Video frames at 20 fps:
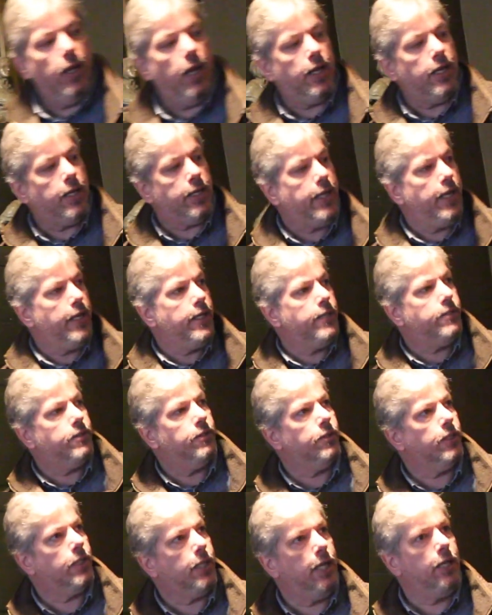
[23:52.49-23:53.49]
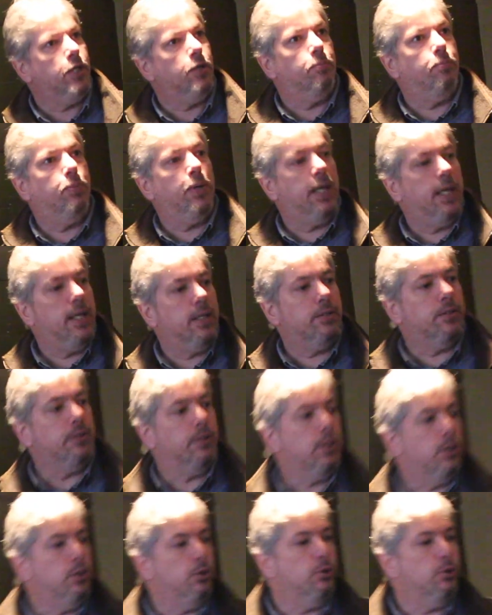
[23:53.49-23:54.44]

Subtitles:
And again, this is the kind of beds that they